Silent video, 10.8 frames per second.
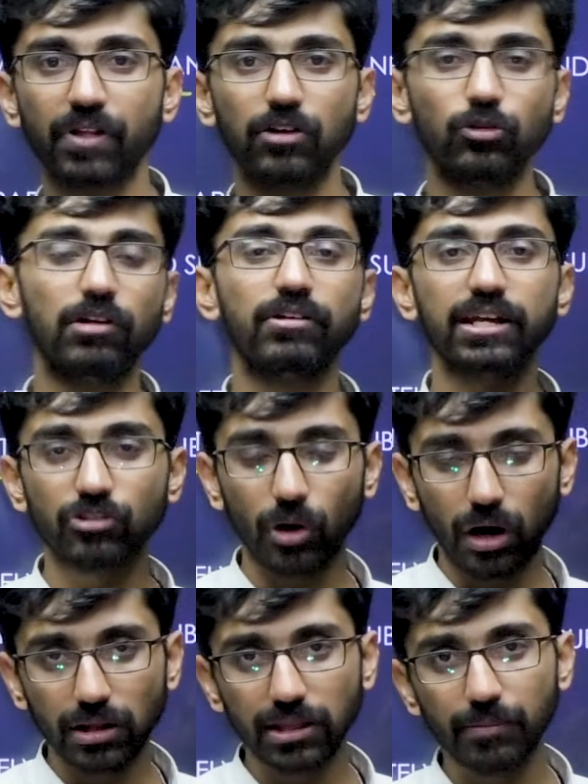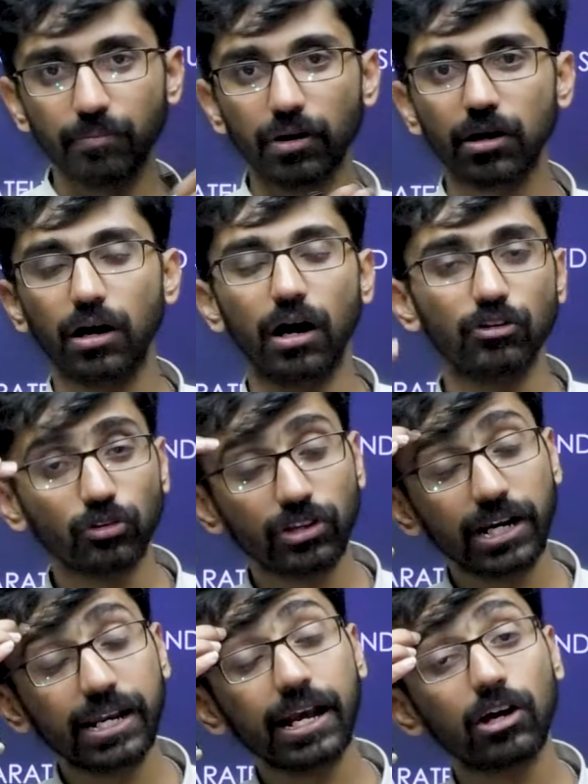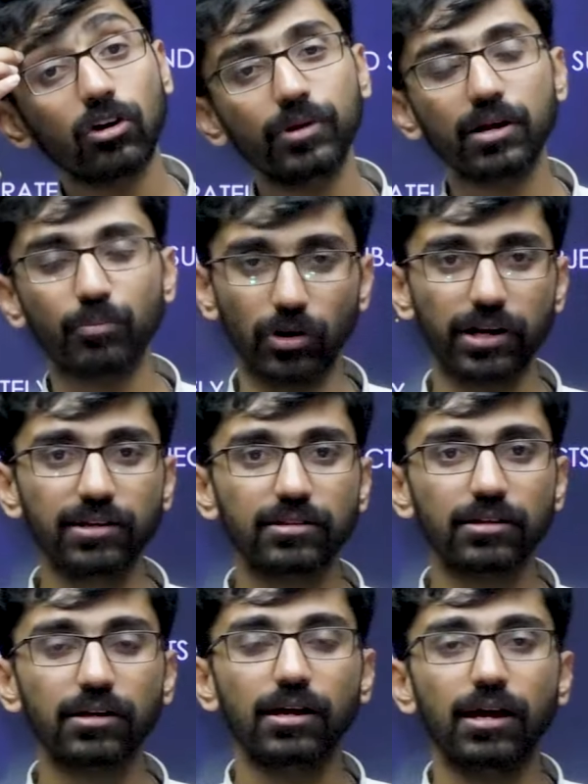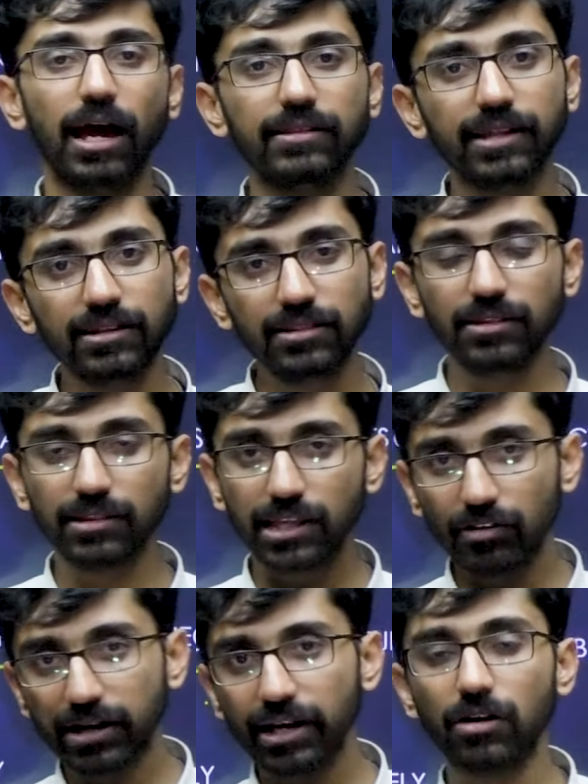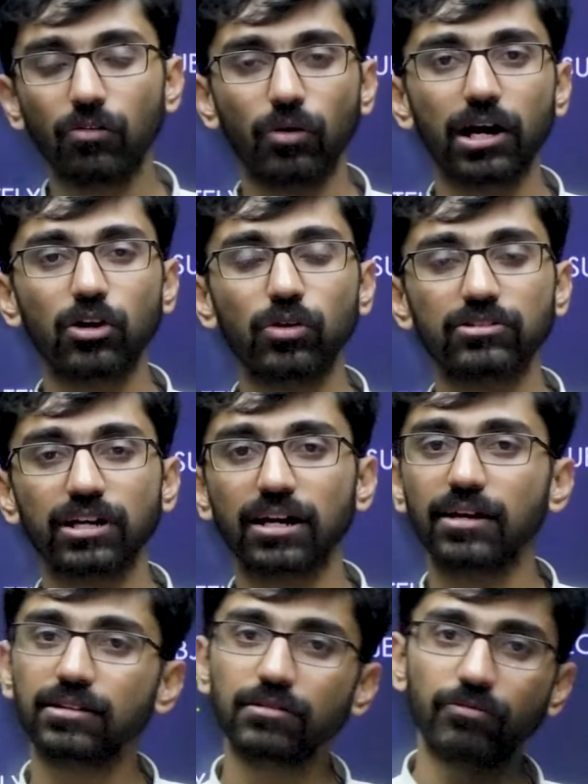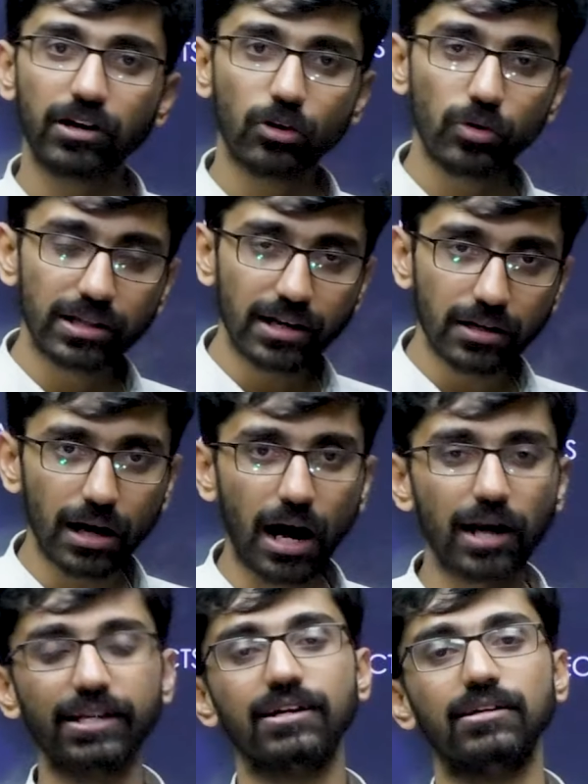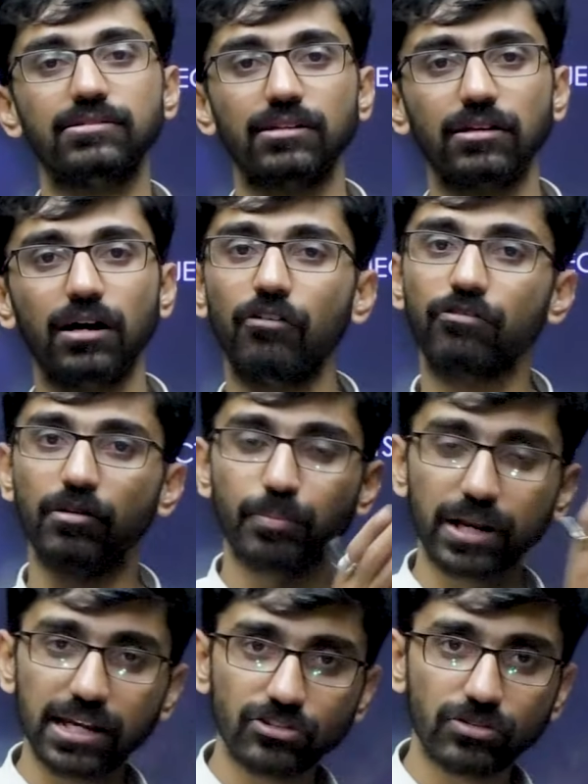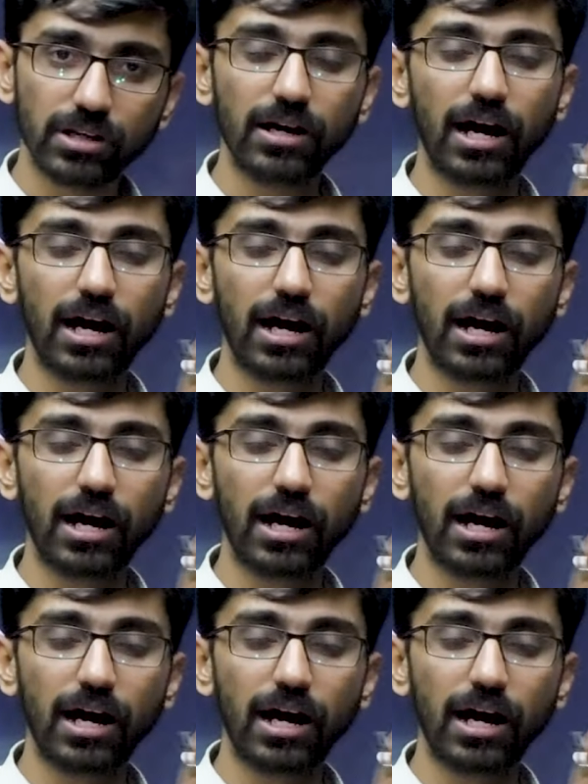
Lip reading: So they will teach all the society, economy, and politics, and then they will take 1 or 2 extra classes for doing that art and culture from prehistory,